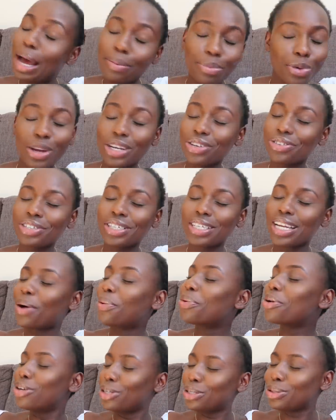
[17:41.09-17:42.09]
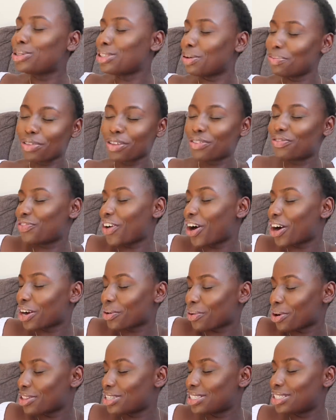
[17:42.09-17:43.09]
I'm not interested. I want to do something fun.
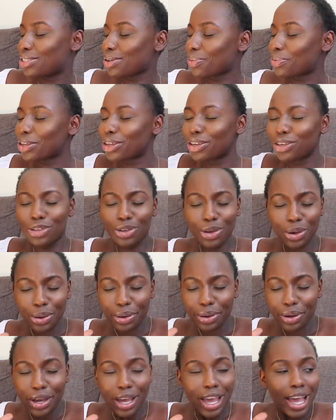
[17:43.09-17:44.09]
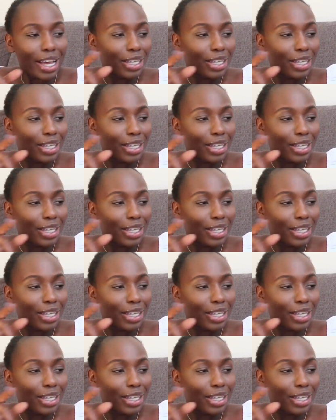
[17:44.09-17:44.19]
I want to do something cute.